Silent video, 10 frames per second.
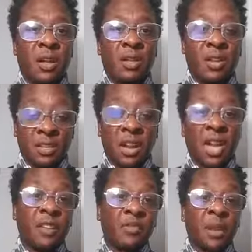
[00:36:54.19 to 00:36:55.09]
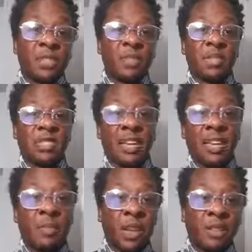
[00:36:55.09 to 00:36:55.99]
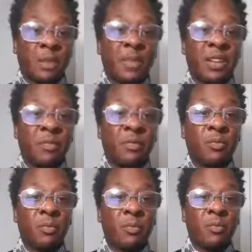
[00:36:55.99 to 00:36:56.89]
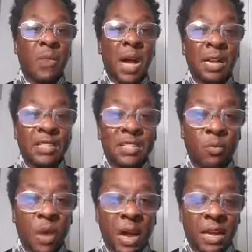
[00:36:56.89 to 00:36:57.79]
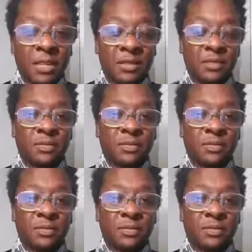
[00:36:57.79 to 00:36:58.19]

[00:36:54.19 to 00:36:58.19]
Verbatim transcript: there's a lot of information to be said about them. I mean, policy-wise.